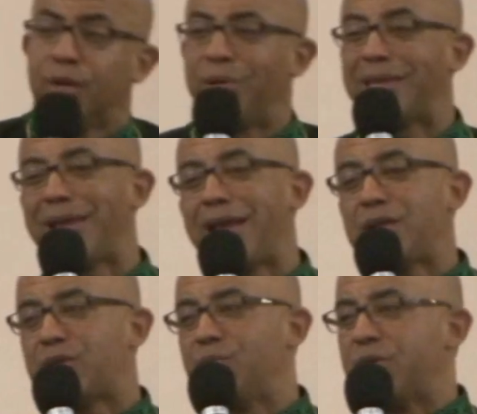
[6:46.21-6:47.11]
But the
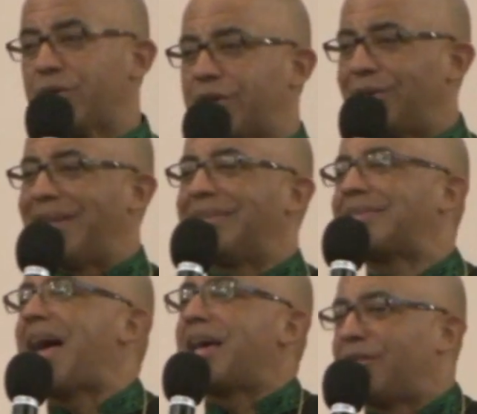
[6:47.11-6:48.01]
eighth miracle and
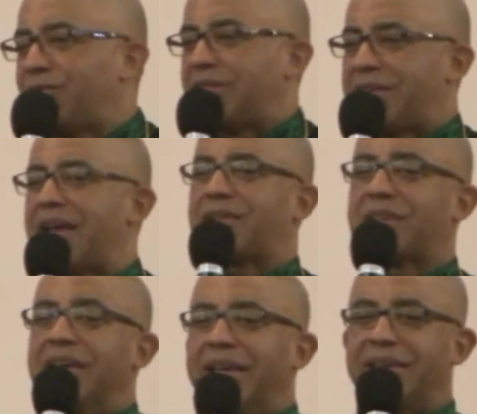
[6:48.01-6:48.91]
sign of the
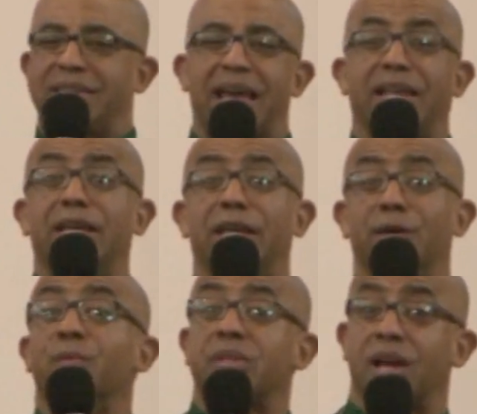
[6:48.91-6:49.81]
text is that he
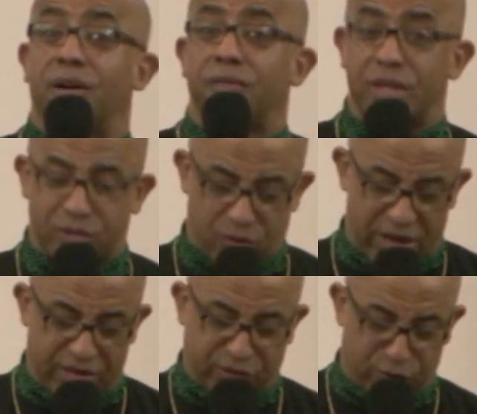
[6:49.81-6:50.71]
himself is
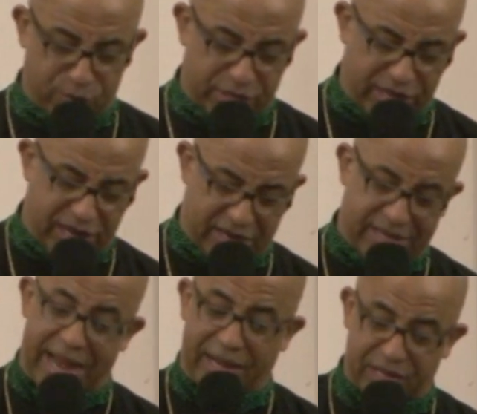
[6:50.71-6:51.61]
raised from the dead,
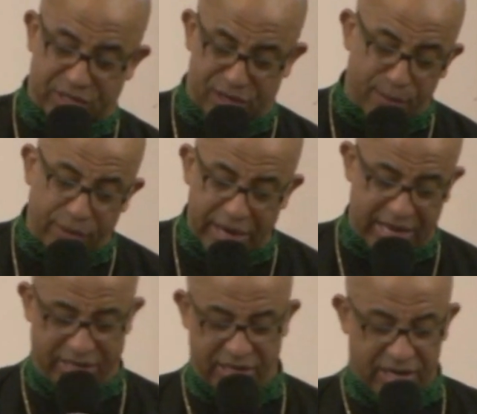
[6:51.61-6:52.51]
and that is number
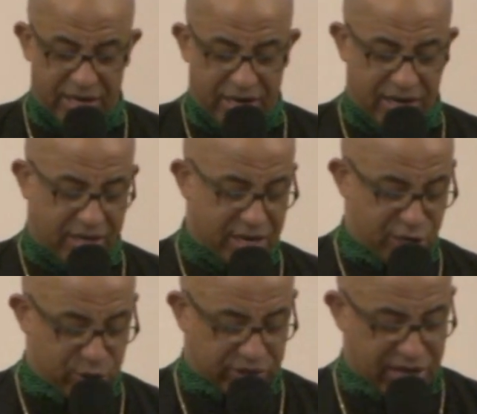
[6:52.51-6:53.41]
eight. Uh, can
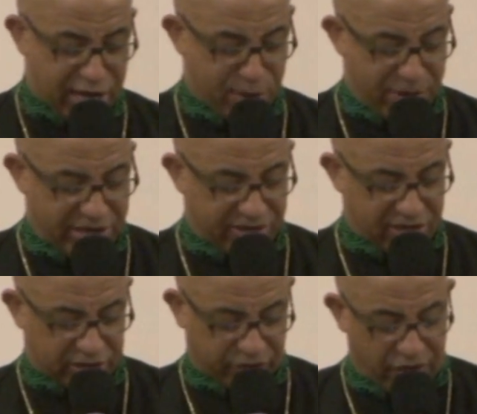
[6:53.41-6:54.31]
you say amen
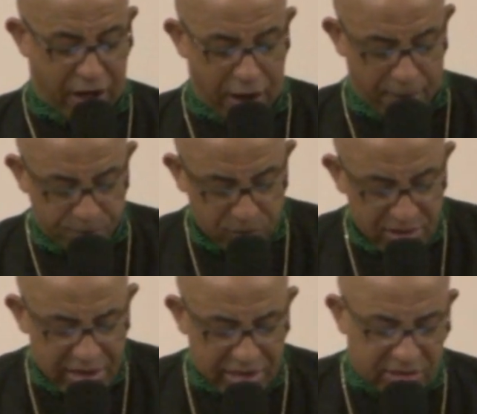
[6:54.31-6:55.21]
thus far?
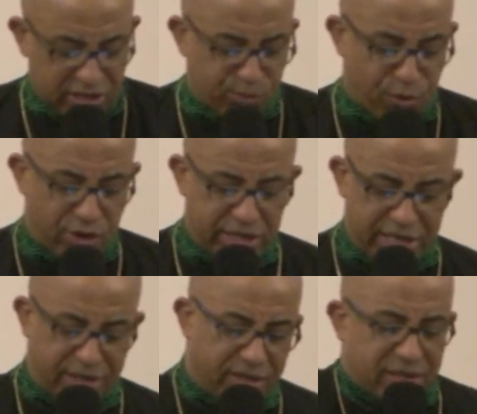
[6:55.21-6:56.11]
At this point
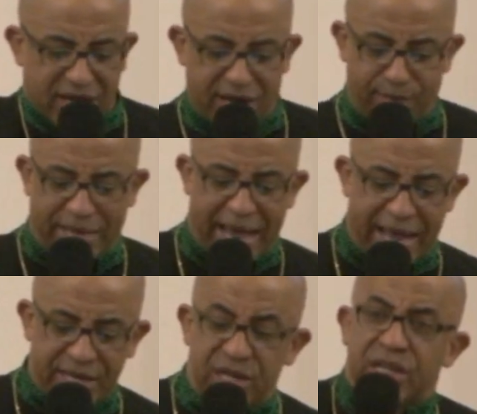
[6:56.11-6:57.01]
in the
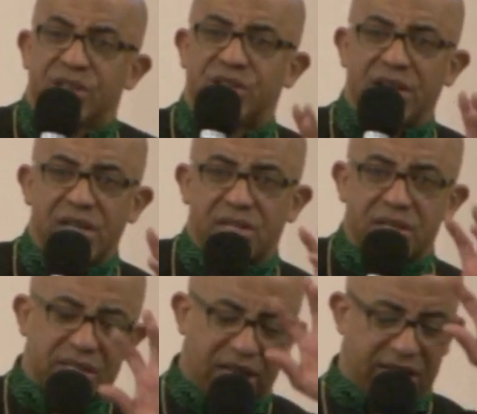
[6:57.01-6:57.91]
timeline,
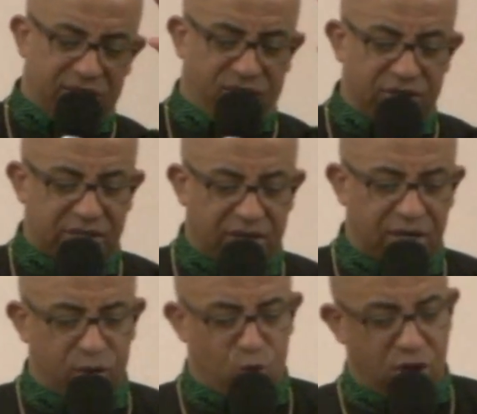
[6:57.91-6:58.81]
Jesus had
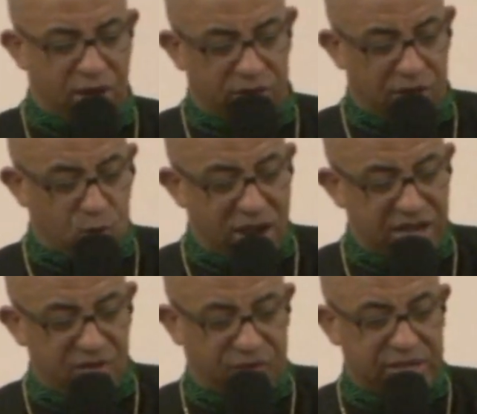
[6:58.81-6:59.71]
visited the
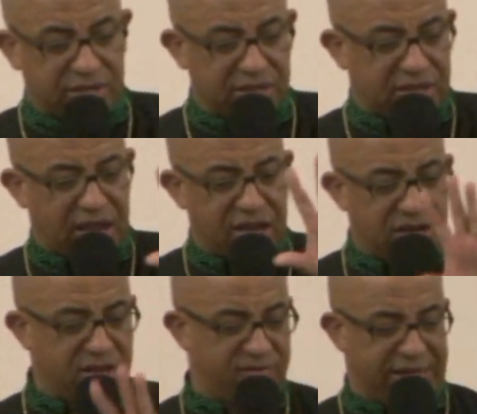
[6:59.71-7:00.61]
wedding feast at
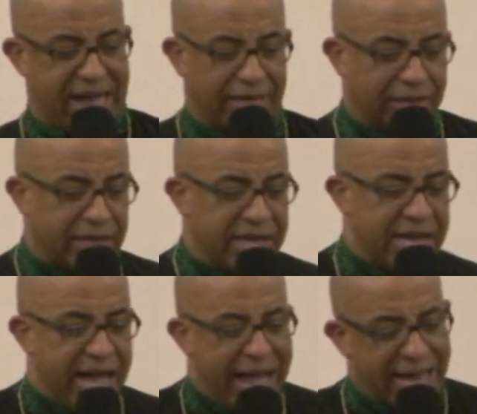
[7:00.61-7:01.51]
Cana of Galilee,
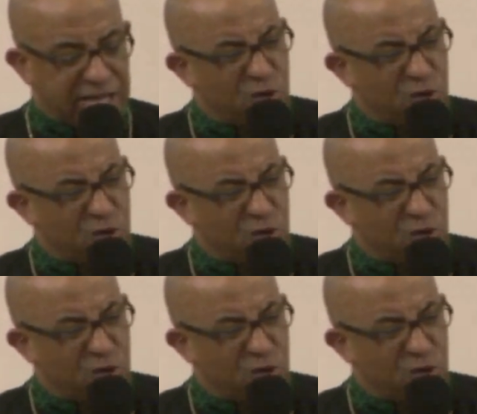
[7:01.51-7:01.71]
and he